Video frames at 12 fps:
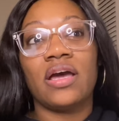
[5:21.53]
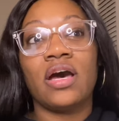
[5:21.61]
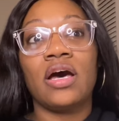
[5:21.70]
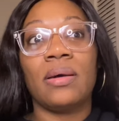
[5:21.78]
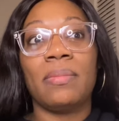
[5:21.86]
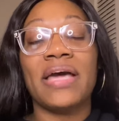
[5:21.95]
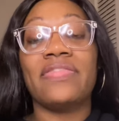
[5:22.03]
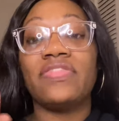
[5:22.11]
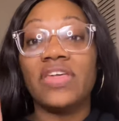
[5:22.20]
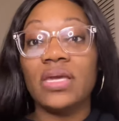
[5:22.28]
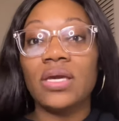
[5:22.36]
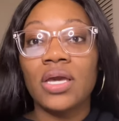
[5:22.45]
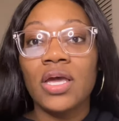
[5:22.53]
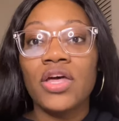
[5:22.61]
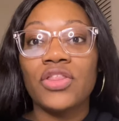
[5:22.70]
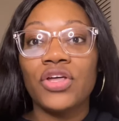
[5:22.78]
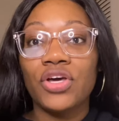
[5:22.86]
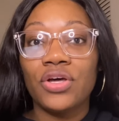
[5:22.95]
um, I think
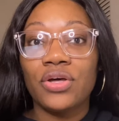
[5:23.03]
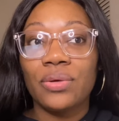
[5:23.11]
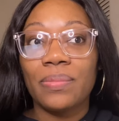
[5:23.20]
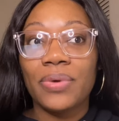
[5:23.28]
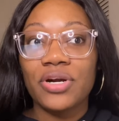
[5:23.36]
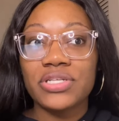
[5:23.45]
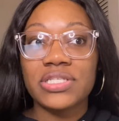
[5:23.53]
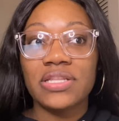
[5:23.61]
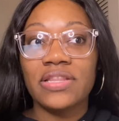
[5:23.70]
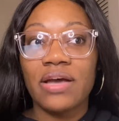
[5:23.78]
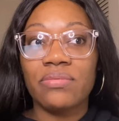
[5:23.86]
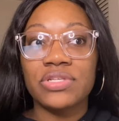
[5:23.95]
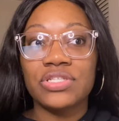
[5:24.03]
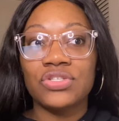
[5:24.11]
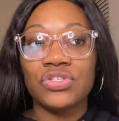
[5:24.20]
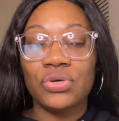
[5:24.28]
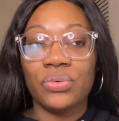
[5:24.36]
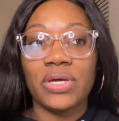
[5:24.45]
the person that was
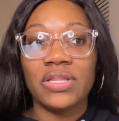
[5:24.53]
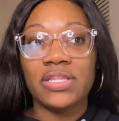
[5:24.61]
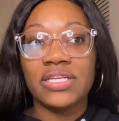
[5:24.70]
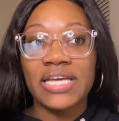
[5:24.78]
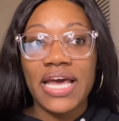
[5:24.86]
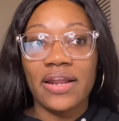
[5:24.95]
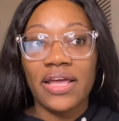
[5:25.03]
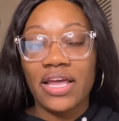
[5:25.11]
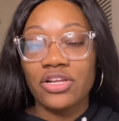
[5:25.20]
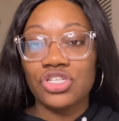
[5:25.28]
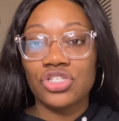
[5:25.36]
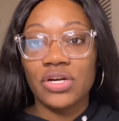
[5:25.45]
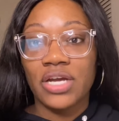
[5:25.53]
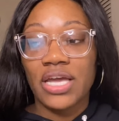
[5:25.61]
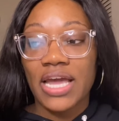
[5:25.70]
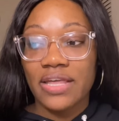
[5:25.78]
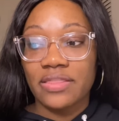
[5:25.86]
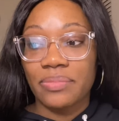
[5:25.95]
doing the data entry
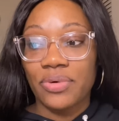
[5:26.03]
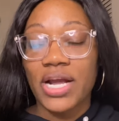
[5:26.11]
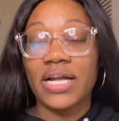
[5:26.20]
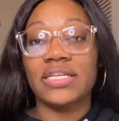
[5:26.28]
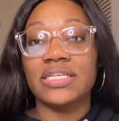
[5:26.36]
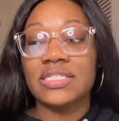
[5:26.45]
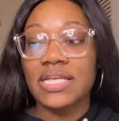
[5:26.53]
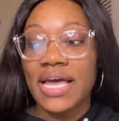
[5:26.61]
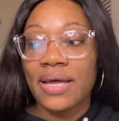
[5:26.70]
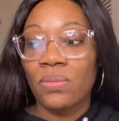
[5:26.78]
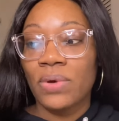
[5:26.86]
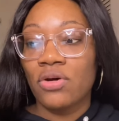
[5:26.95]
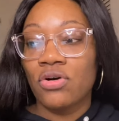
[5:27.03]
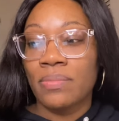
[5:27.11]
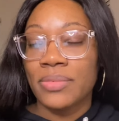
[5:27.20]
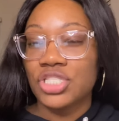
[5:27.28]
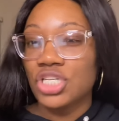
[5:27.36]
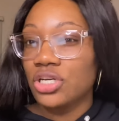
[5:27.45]
at the practice had went on
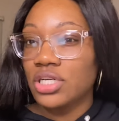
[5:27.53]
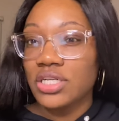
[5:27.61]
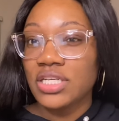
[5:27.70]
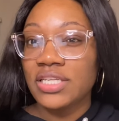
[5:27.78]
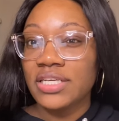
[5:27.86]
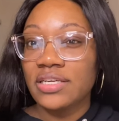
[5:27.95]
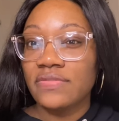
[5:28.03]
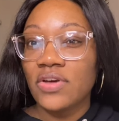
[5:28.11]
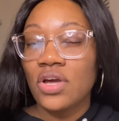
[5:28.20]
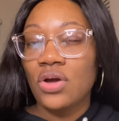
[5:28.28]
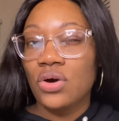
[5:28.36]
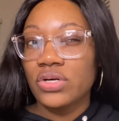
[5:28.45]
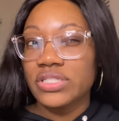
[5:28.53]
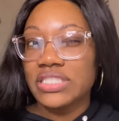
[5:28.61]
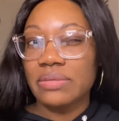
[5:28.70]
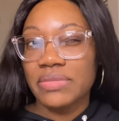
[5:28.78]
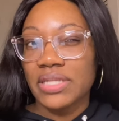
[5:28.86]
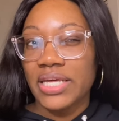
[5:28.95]
maternity leave or
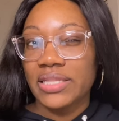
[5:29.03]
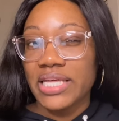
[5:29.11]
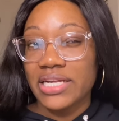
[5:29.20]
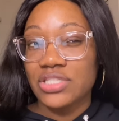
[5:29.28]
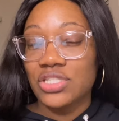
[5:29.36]
something like that.